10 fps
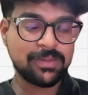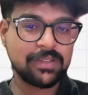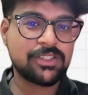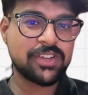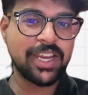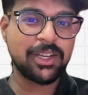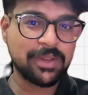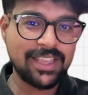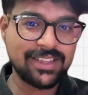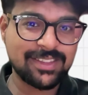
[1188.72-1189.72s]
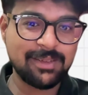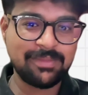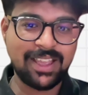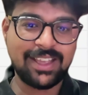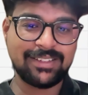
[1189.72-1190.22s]
OpenObserve is trying to catch
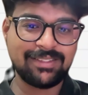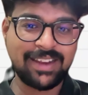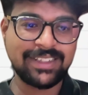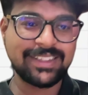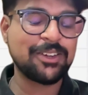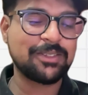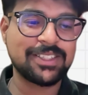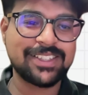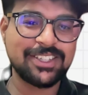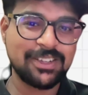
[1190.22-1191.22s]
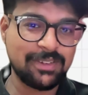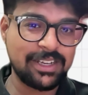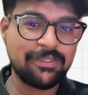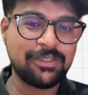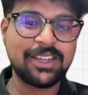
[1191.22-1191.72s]
them, and at the end of this session,
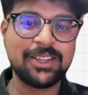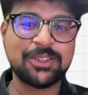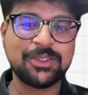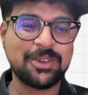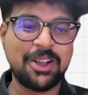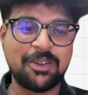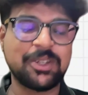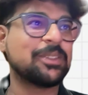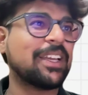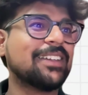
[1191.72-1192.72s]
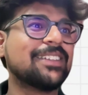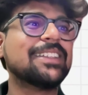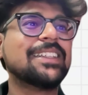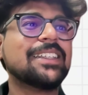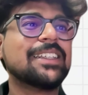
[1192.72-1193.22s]
we'll definitely show you how we do
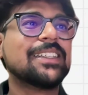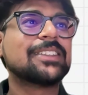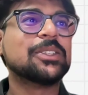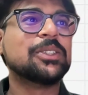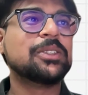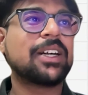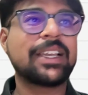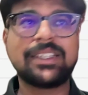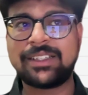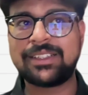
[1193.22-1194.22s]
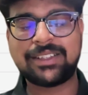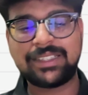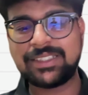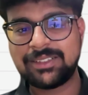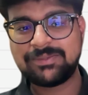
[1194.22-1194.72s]
that. So again,
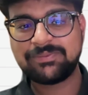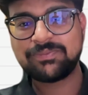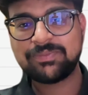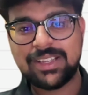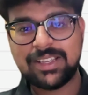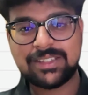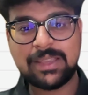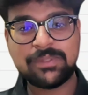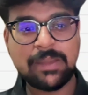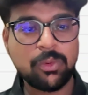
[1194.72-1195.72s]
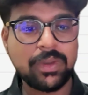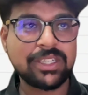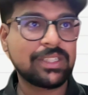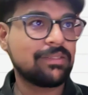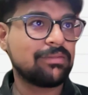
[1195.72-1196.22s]
Radhika, same
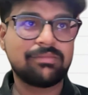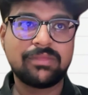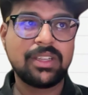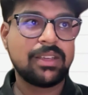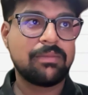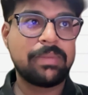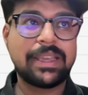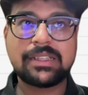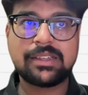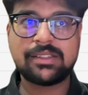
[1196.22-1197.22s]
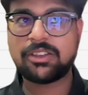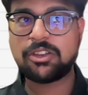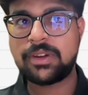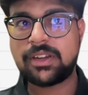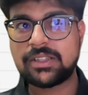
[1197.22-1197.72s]
question. Biggest
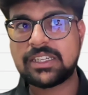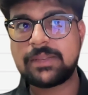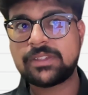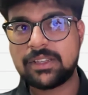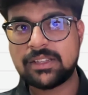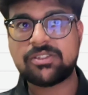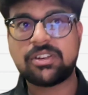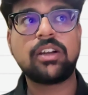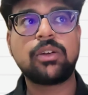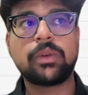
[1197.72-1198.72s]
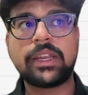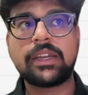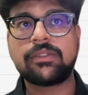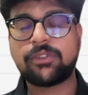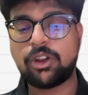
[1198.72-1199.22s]
reason Kubernetes teams still struggle to
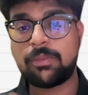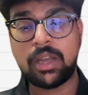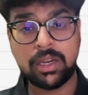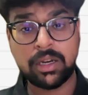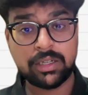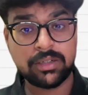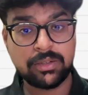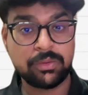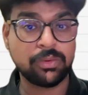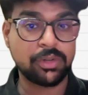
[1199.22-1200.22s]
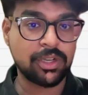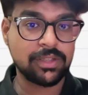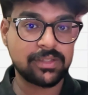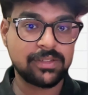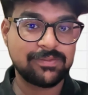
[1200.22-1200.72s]
get from alert to
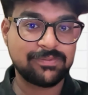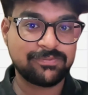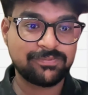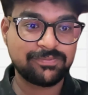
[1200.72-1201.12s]
root cause.